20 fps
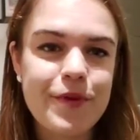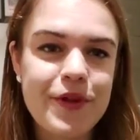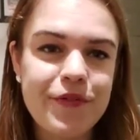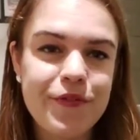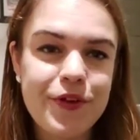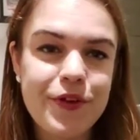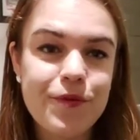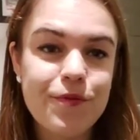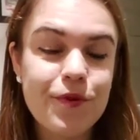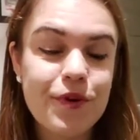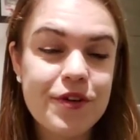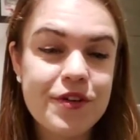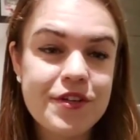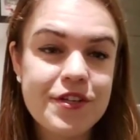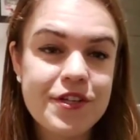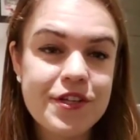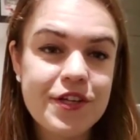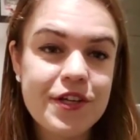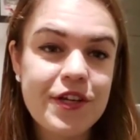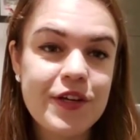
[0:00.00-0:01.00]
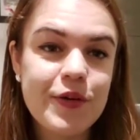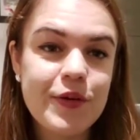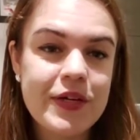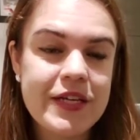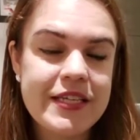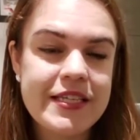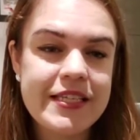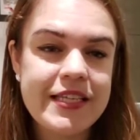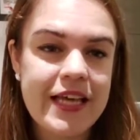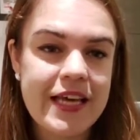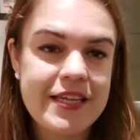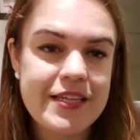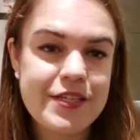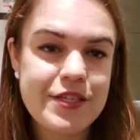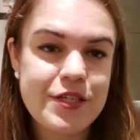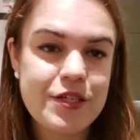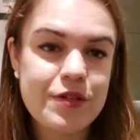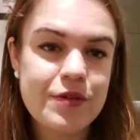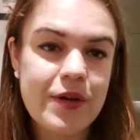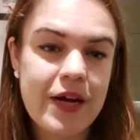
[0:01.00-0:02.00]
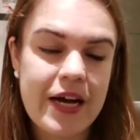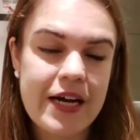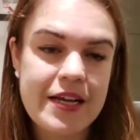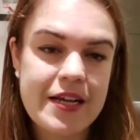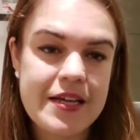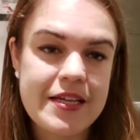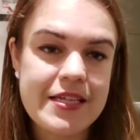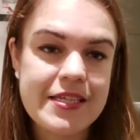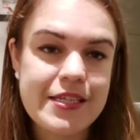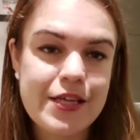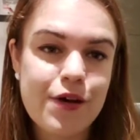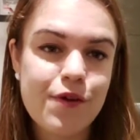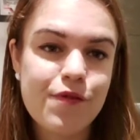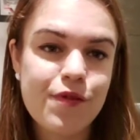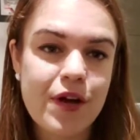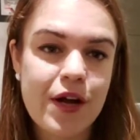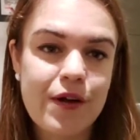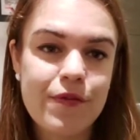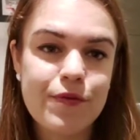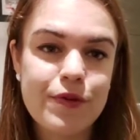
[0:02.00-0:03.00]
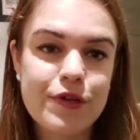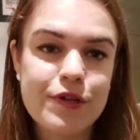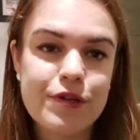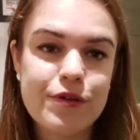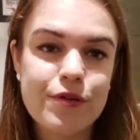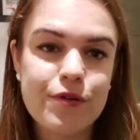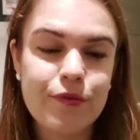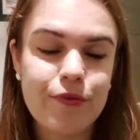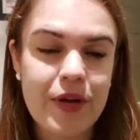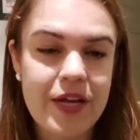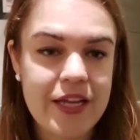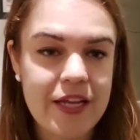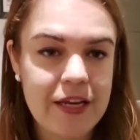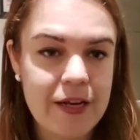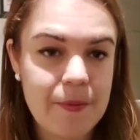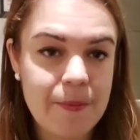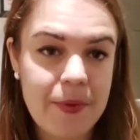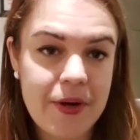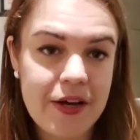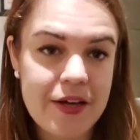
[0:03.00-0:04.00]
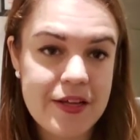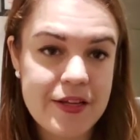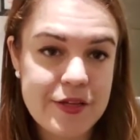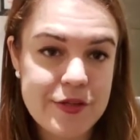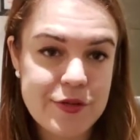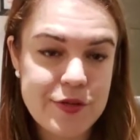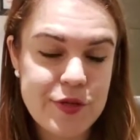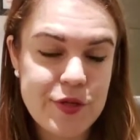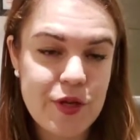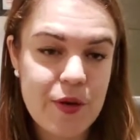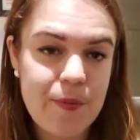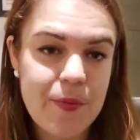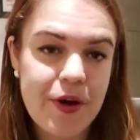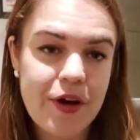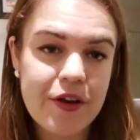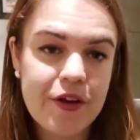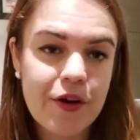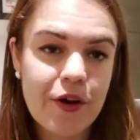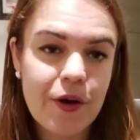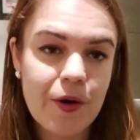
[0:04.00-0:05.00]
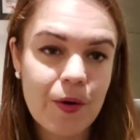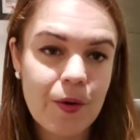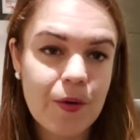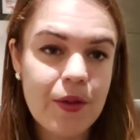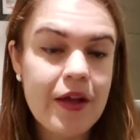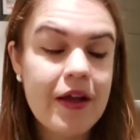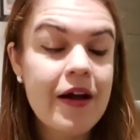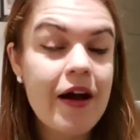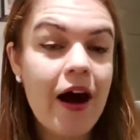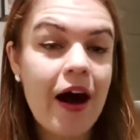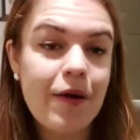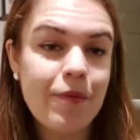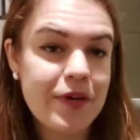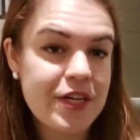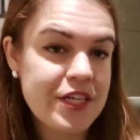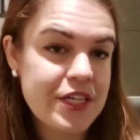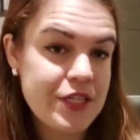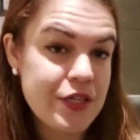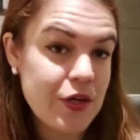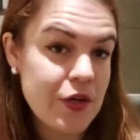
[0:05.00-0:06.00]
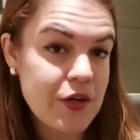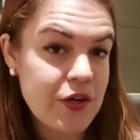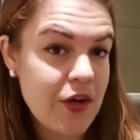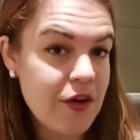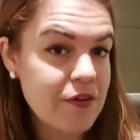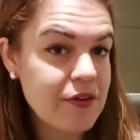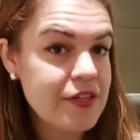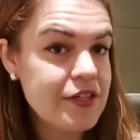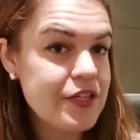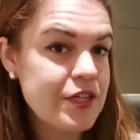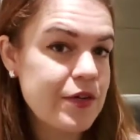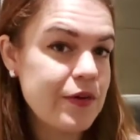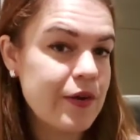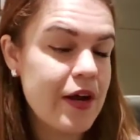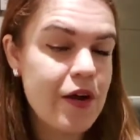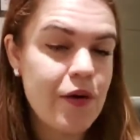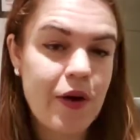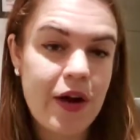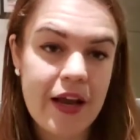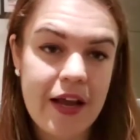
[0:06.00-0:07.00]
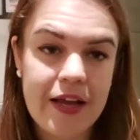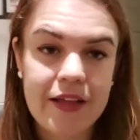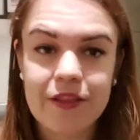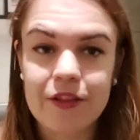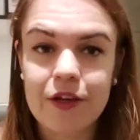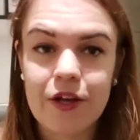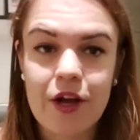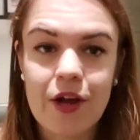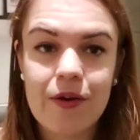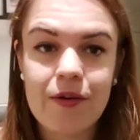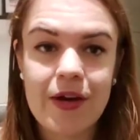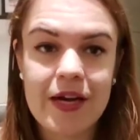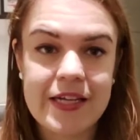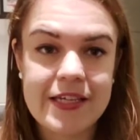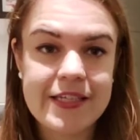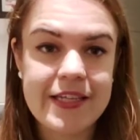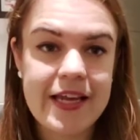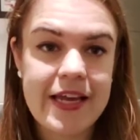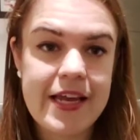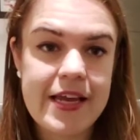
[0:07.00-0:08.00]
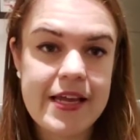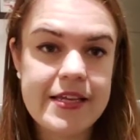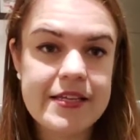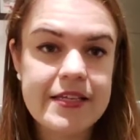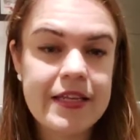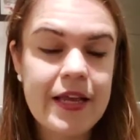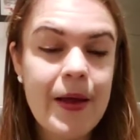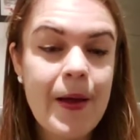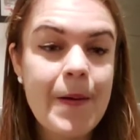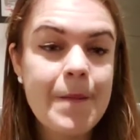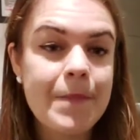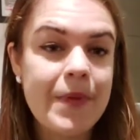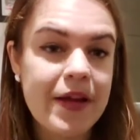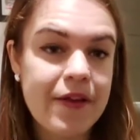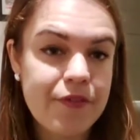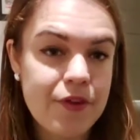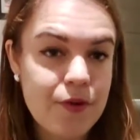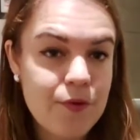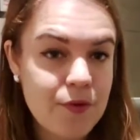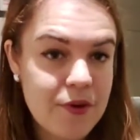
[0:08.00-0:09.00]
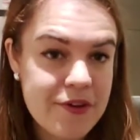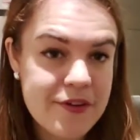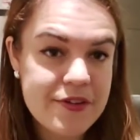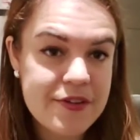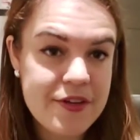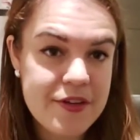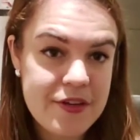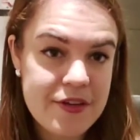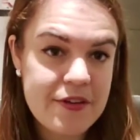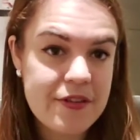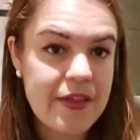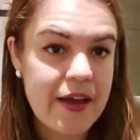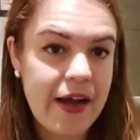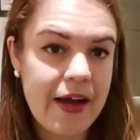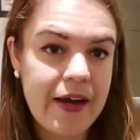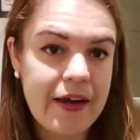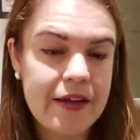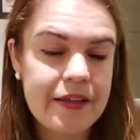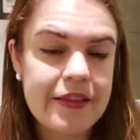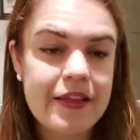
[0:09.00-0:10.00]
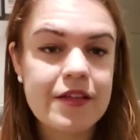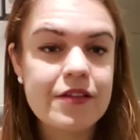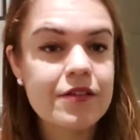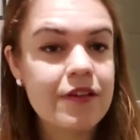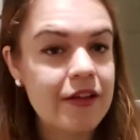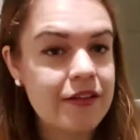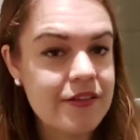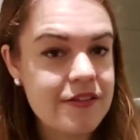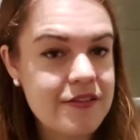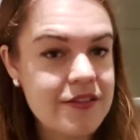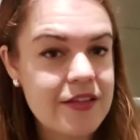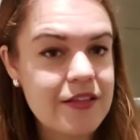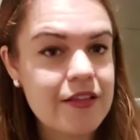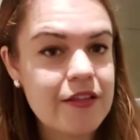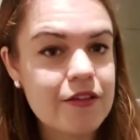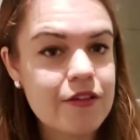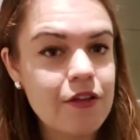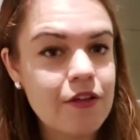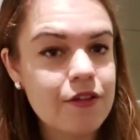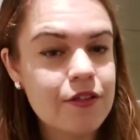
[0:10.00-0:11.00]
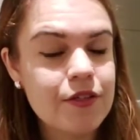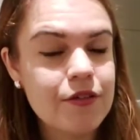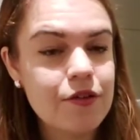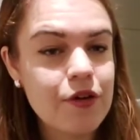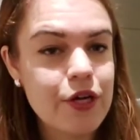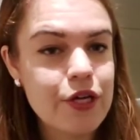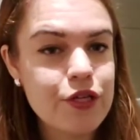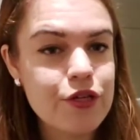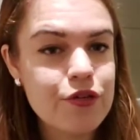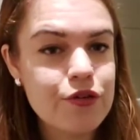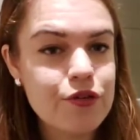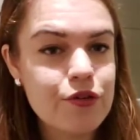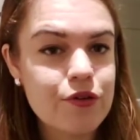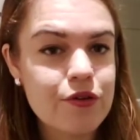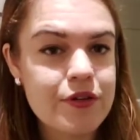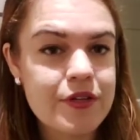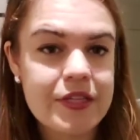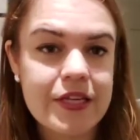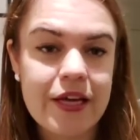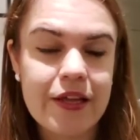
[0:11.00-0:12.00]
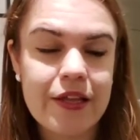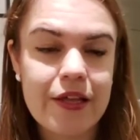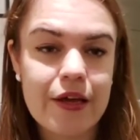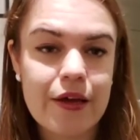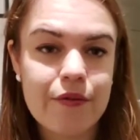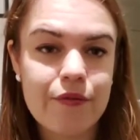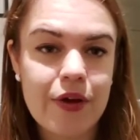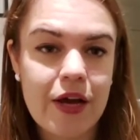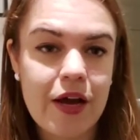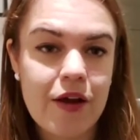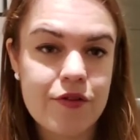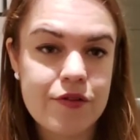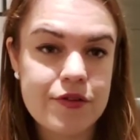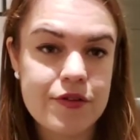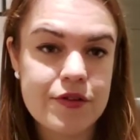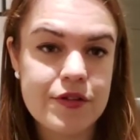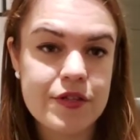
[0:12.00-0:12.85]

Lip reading: if you want to, is then to add a self-covered or regular button and do your buttonhole. I'm actually not going to, I quite like the coat as it is, but if you want to do that, as I said, there's lots of great tutorials out there for how to do